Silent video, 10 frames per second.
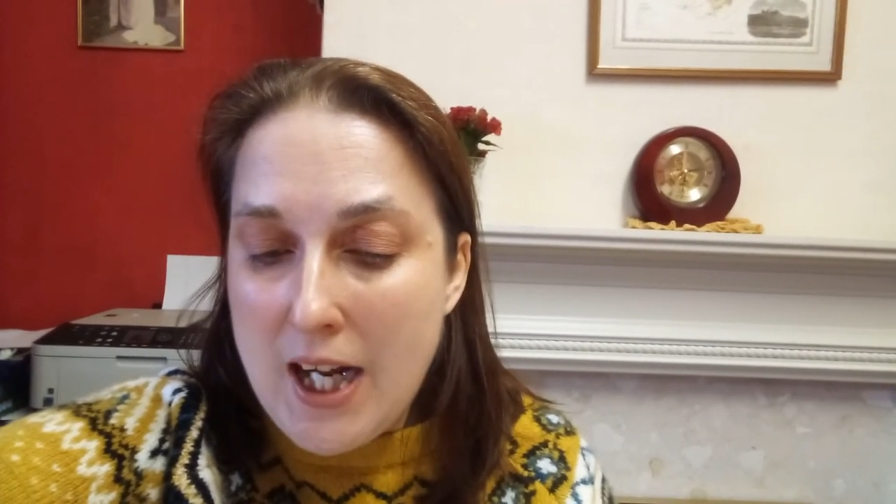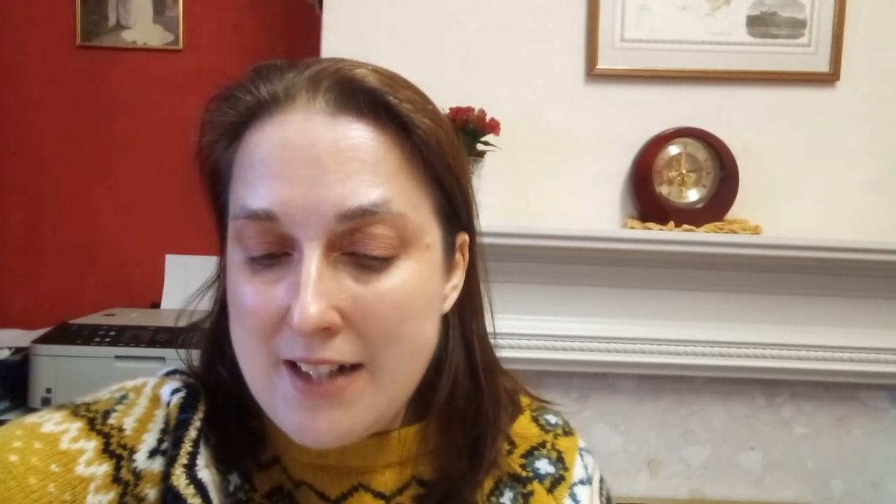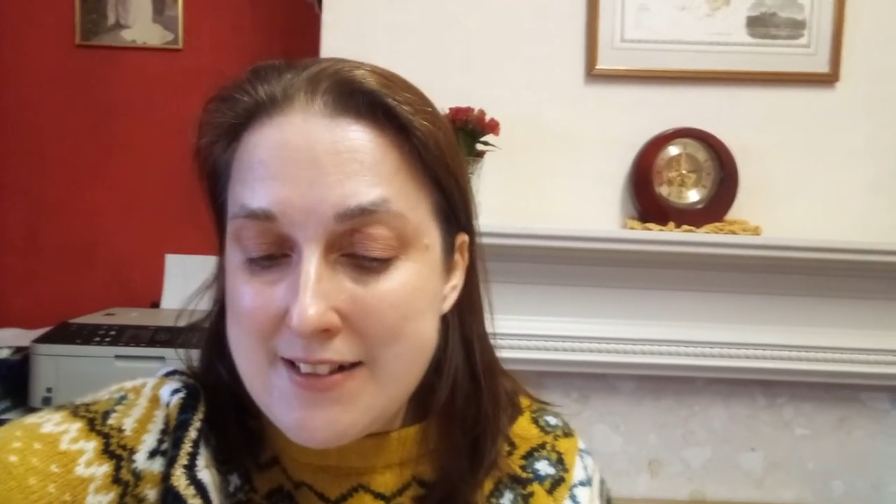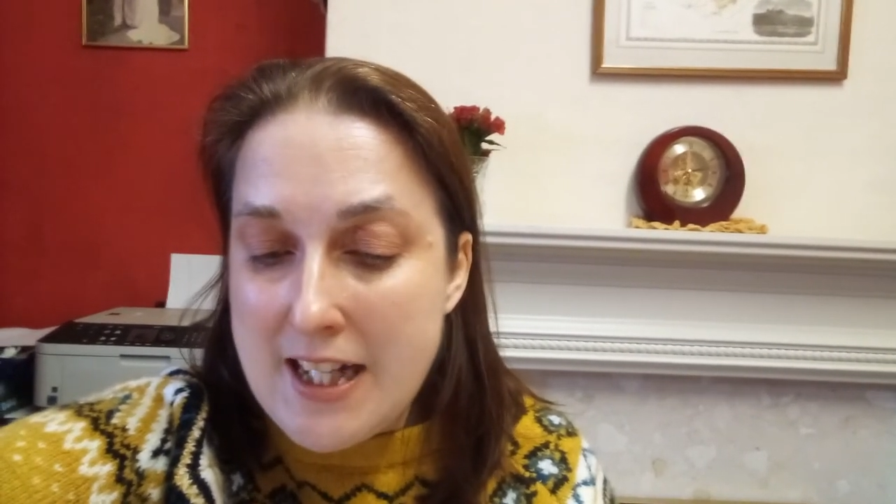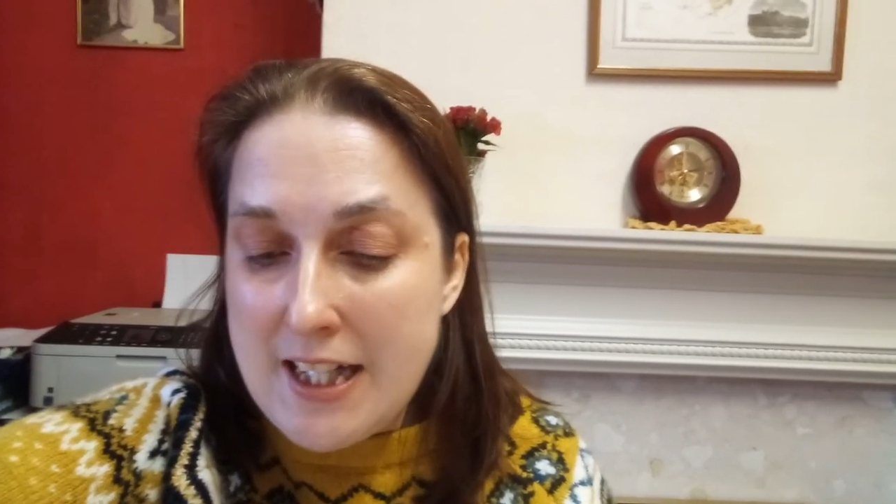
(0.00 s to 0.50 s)

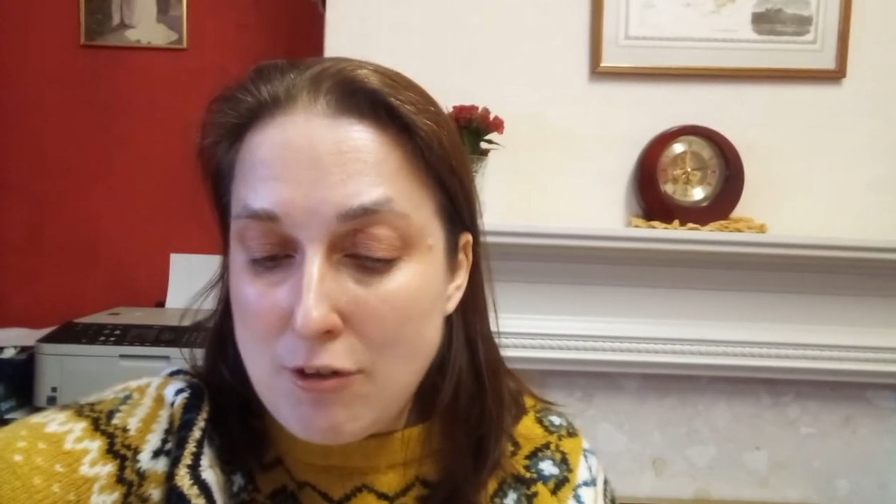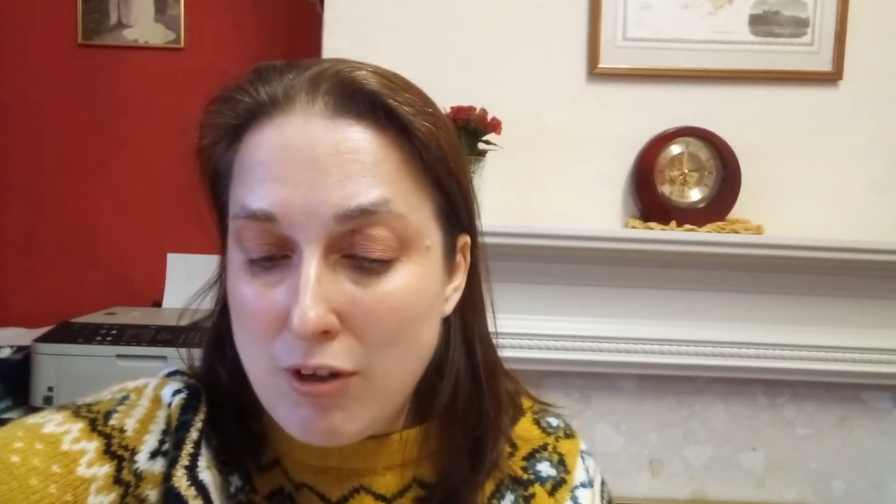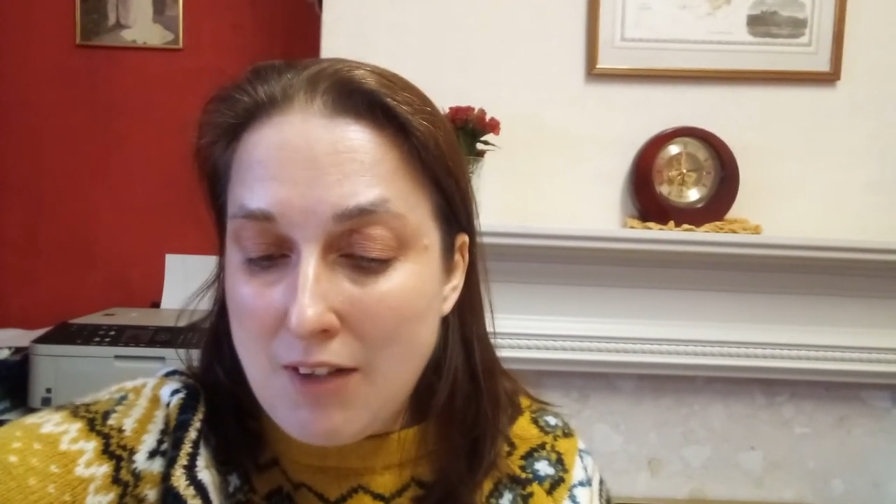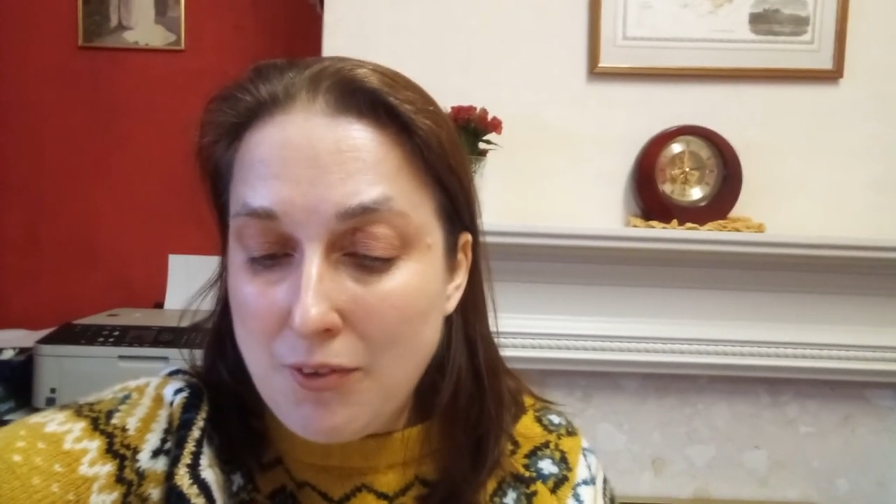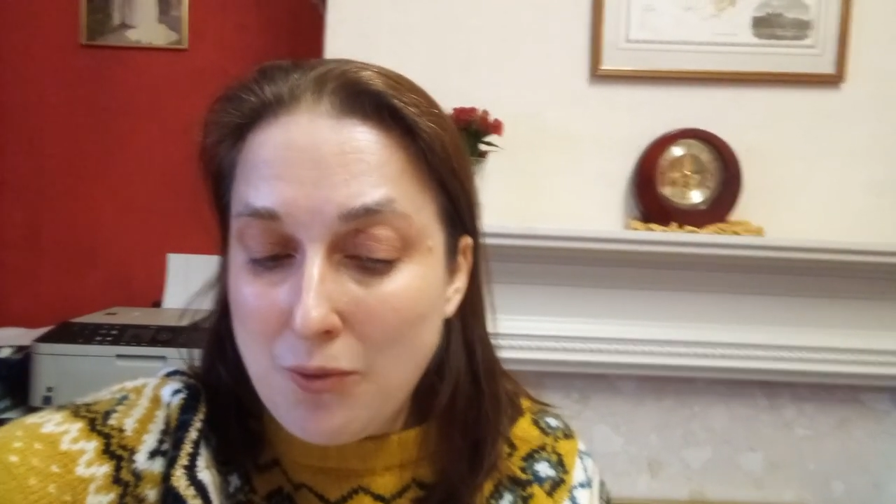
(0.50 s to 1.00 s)
as air
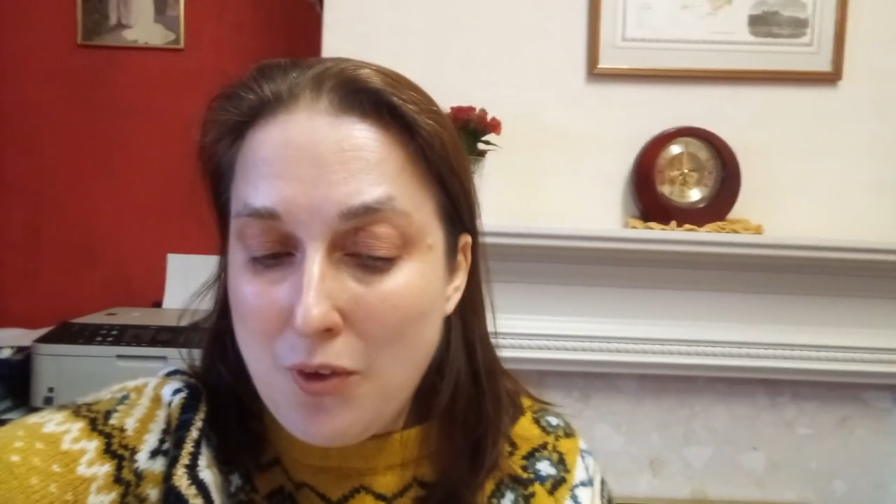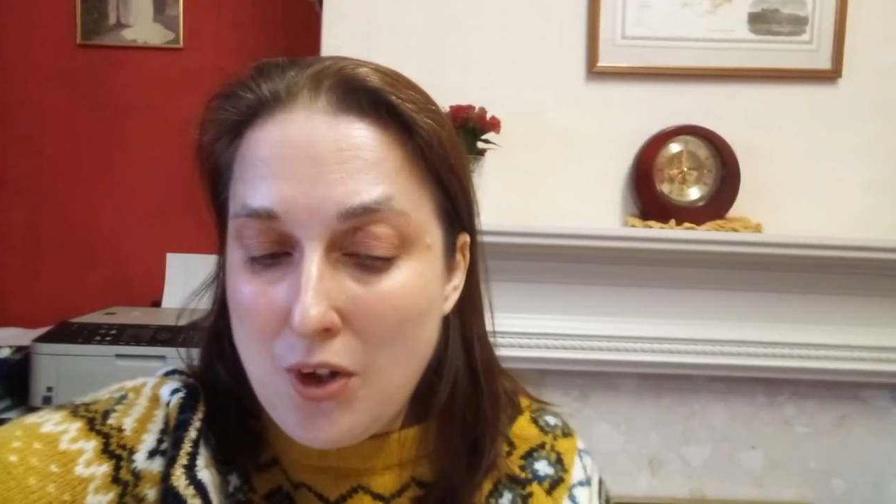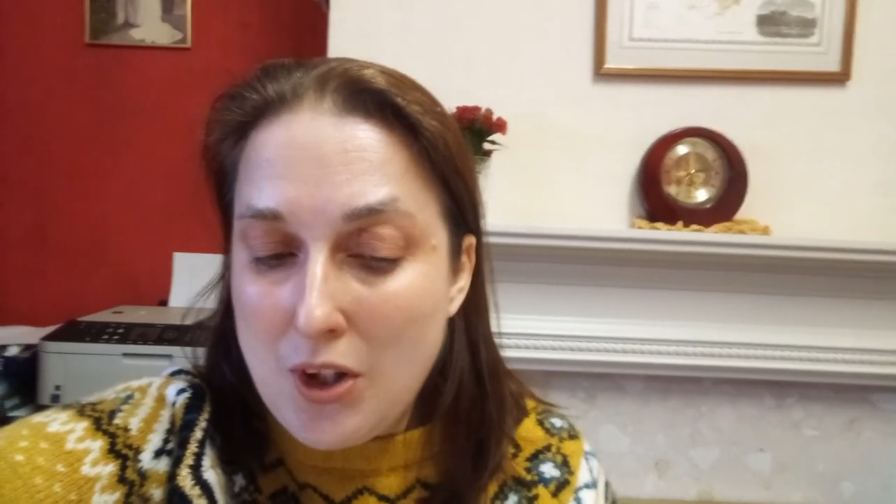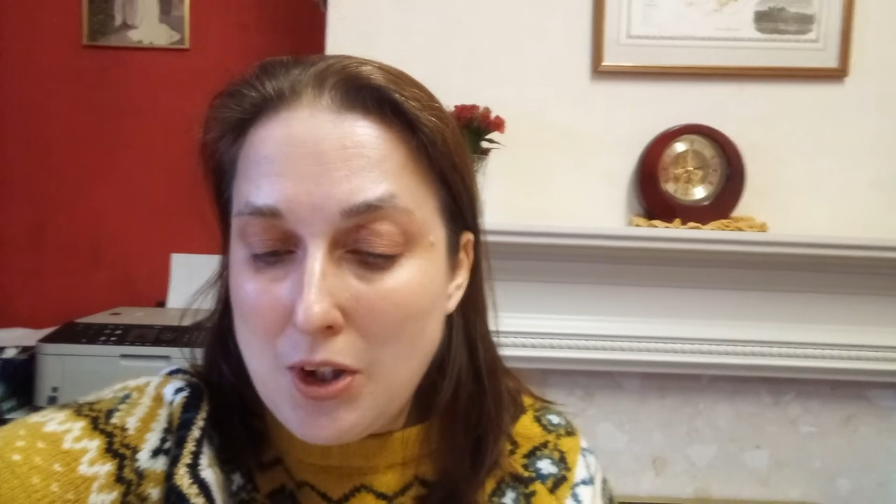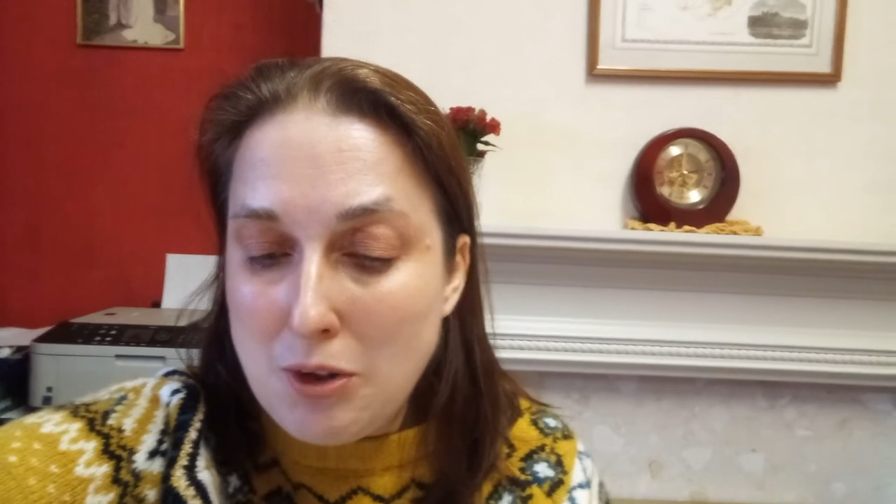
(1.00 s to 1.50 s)
travel
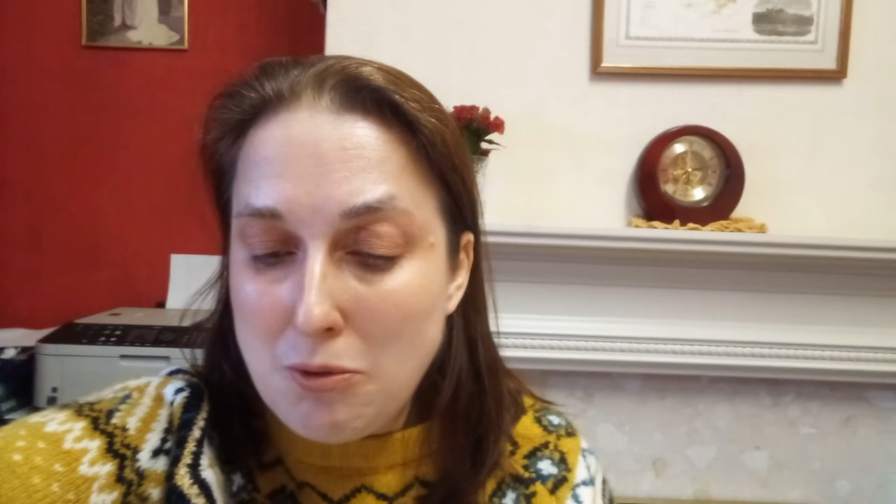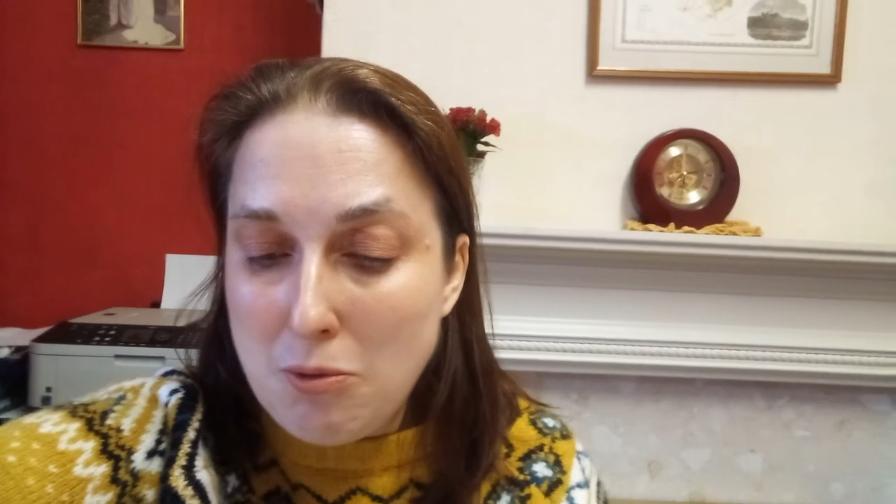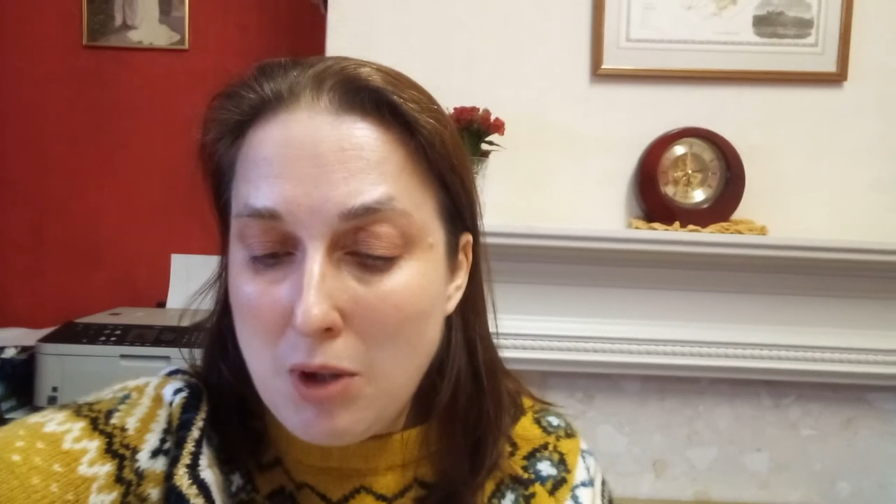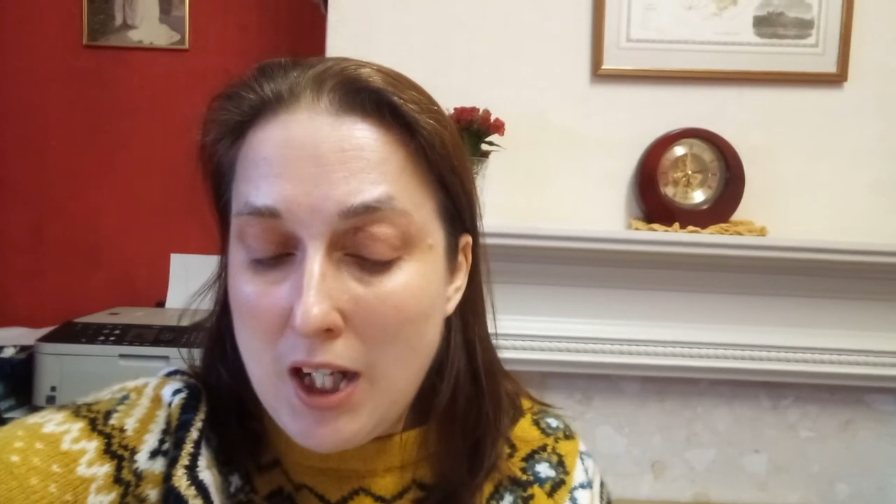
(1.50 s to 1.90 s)
to